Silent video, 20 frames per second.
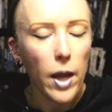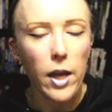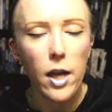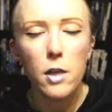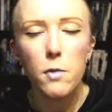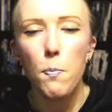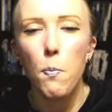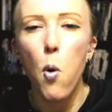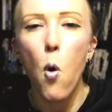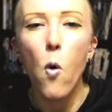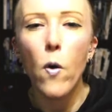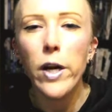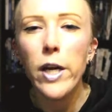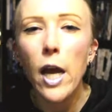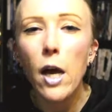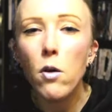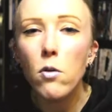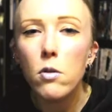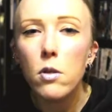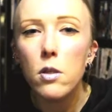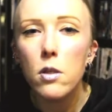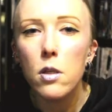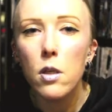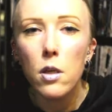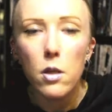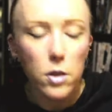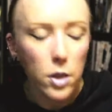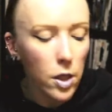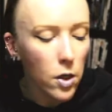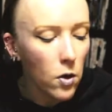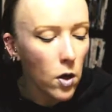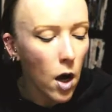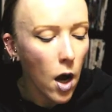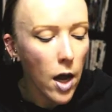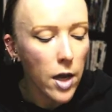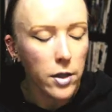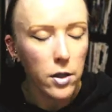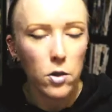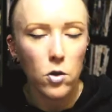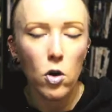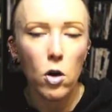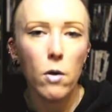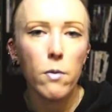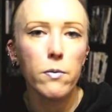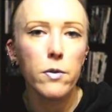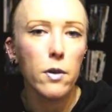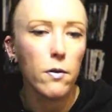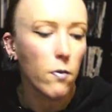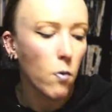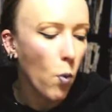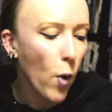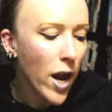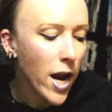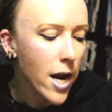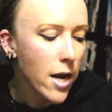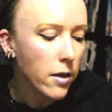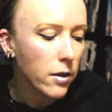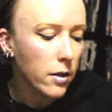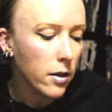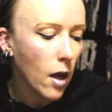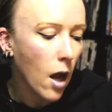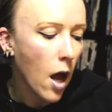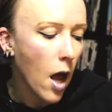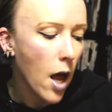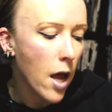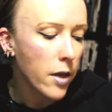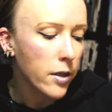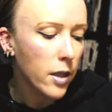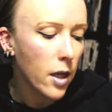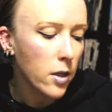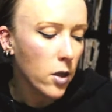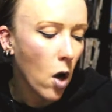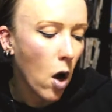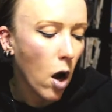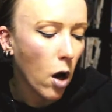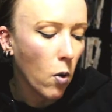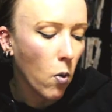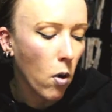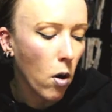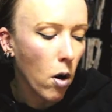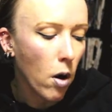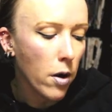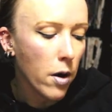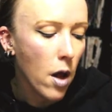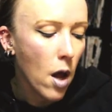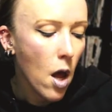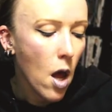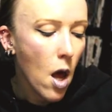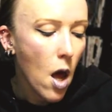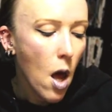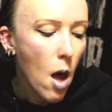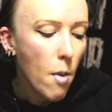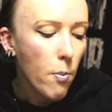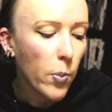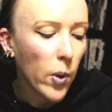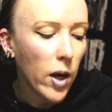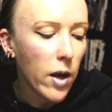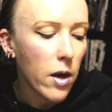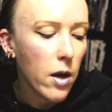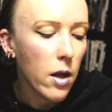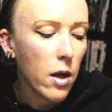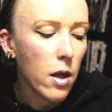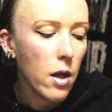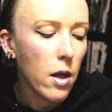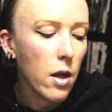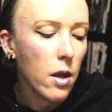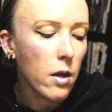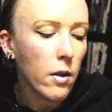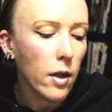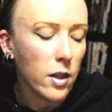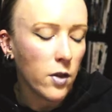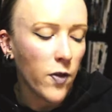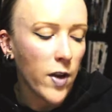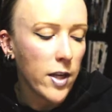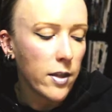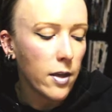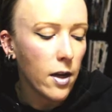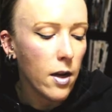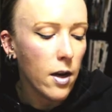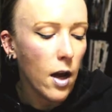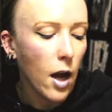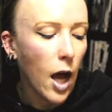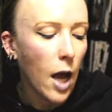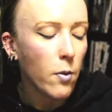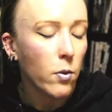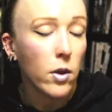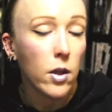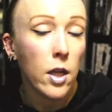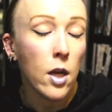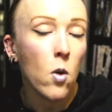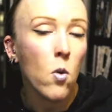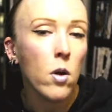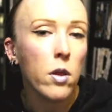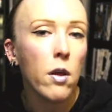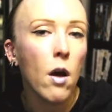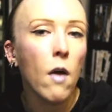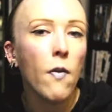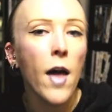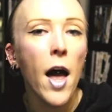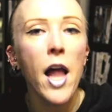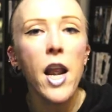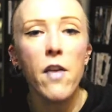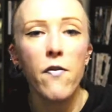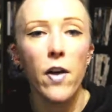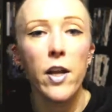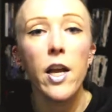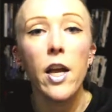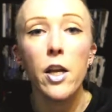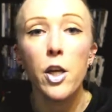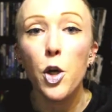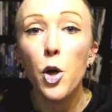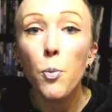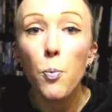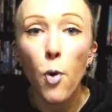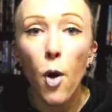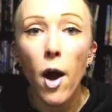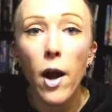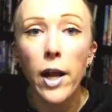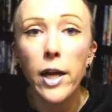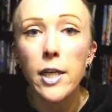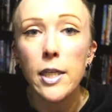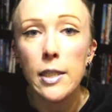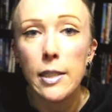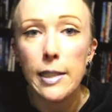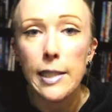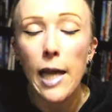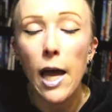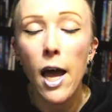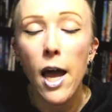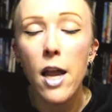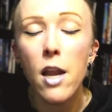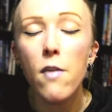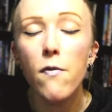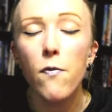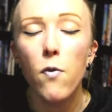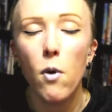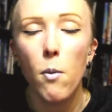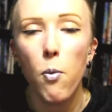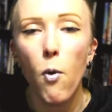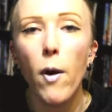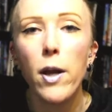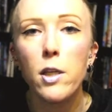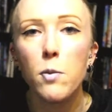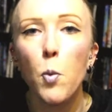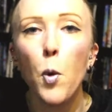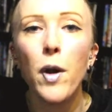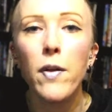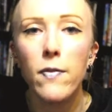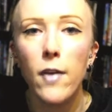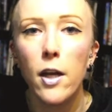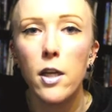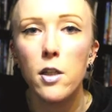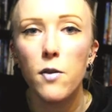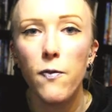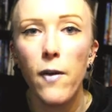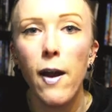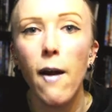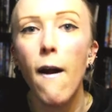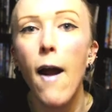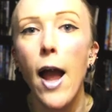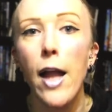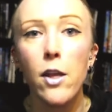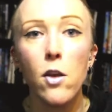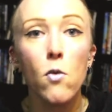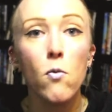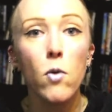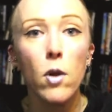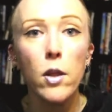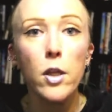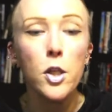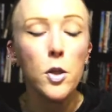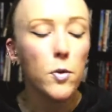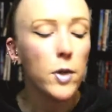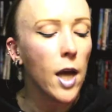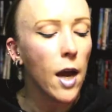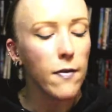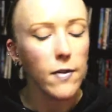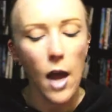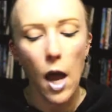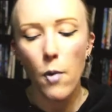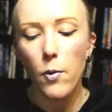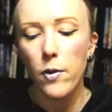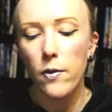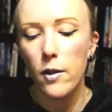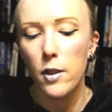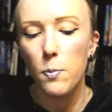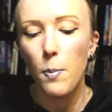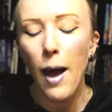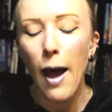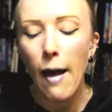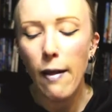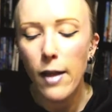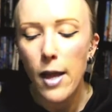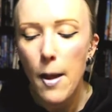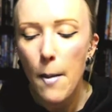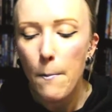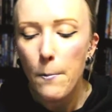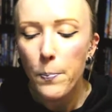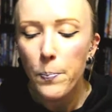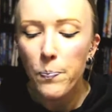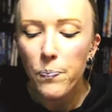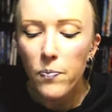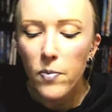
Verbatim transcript: I guess, point outs to you guys in terms of weight, size, it's awkward, but let's face it, I will deal with all that if I get good product inside for a price point that is fair and you really do get that with this palette.